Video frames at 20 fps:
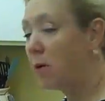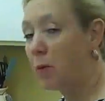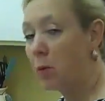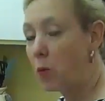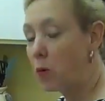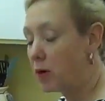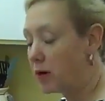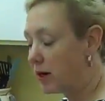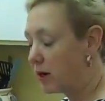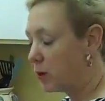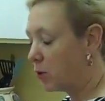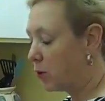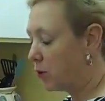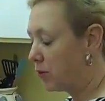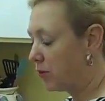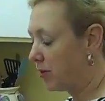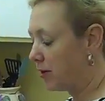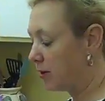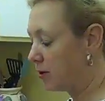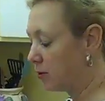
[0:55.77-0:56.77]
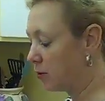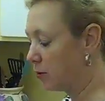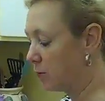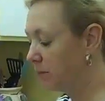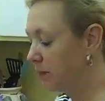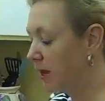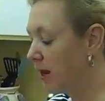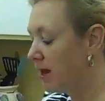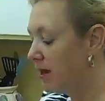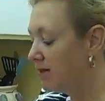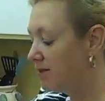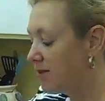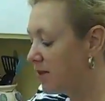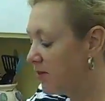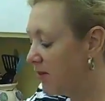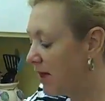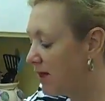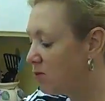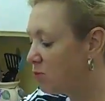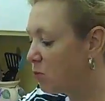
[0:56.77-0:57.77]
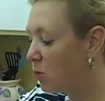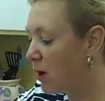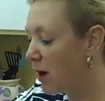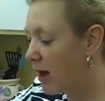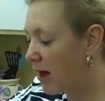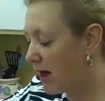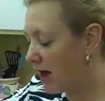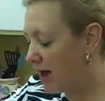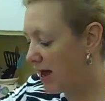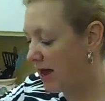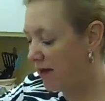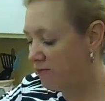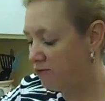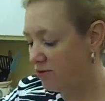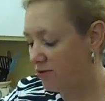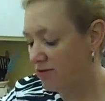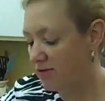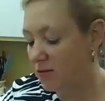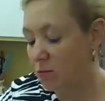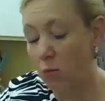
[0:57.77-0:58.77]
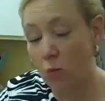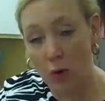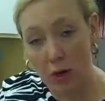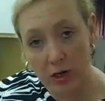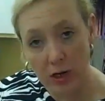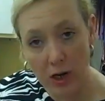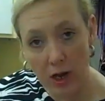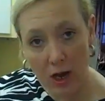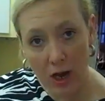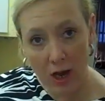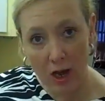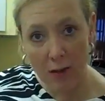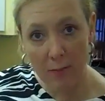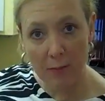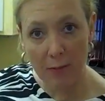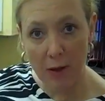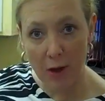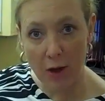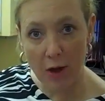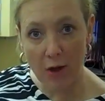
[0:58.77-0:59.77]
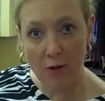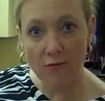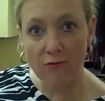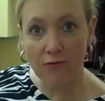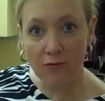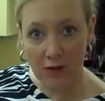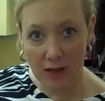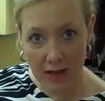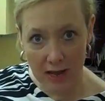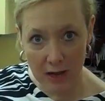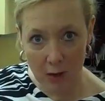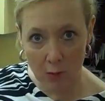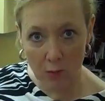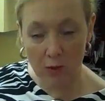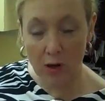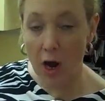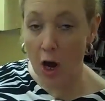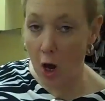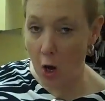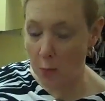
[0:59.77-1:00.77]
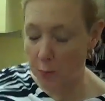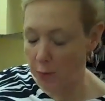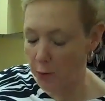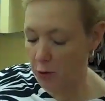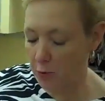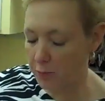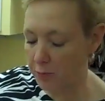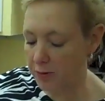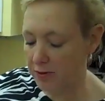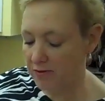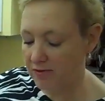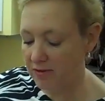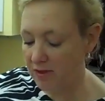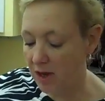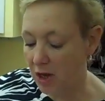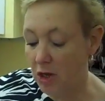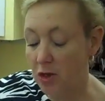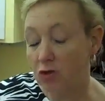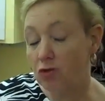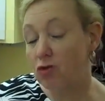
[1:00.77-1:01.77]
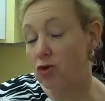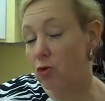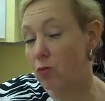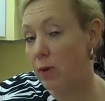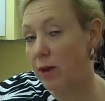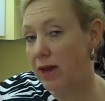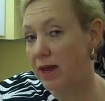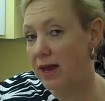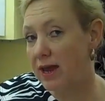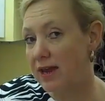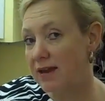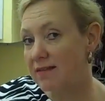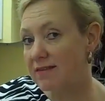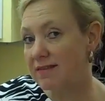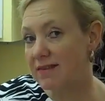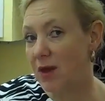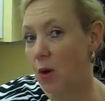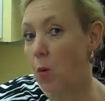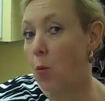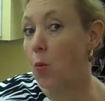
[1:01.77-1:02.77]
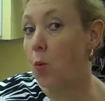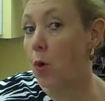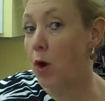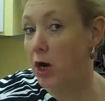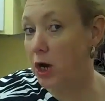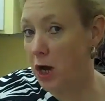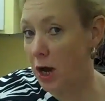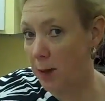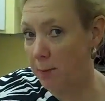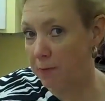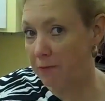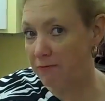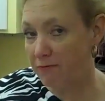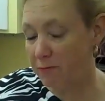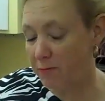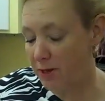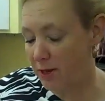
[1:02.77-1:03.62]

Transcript: why we want it a little thicker. So that's why I have just the 1 cup of flour, all-purpose, 2 eggs, 1 cup of